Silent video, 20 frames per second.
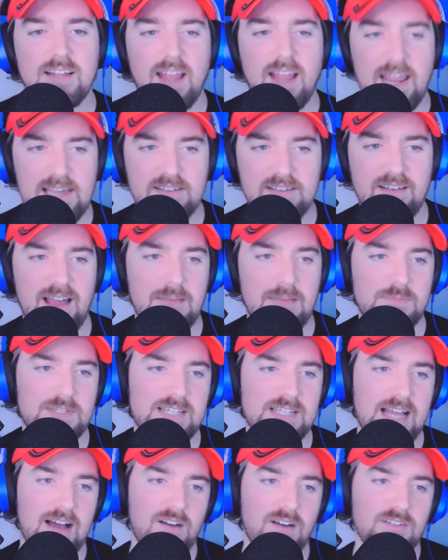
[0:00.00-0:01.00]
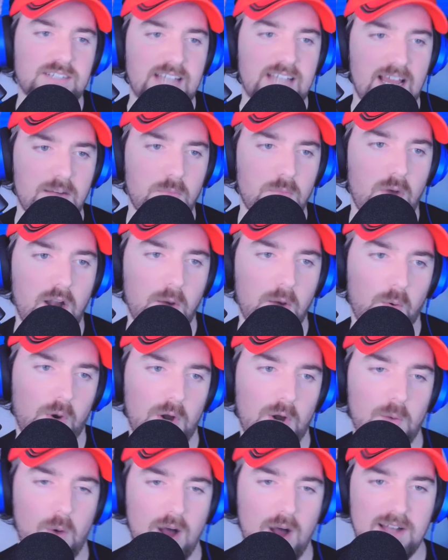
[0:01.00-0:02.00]
8 laps down, got him right
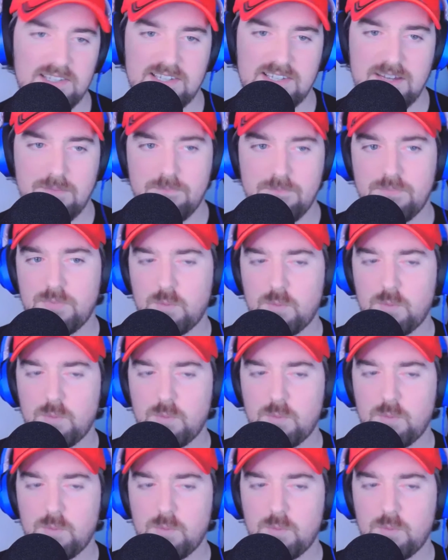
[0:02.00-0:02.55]
where he wants him.